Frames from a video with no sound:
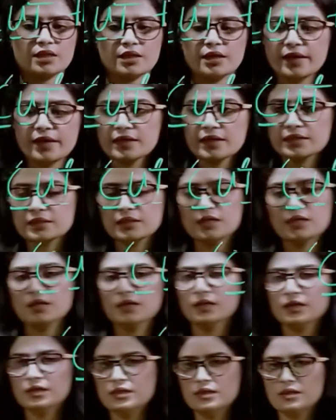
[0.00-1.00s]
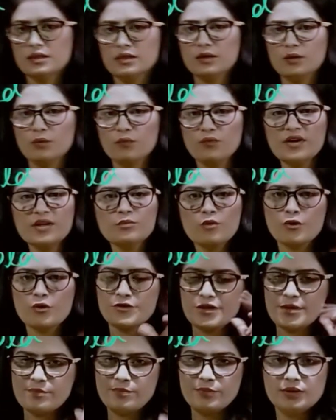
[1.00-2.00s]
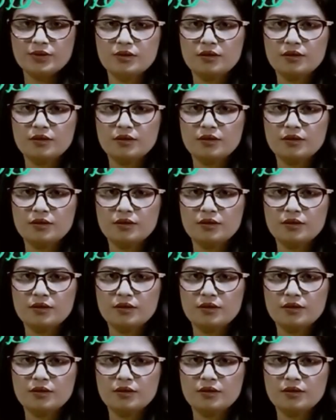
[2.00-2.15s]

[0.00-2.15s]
And one more tip,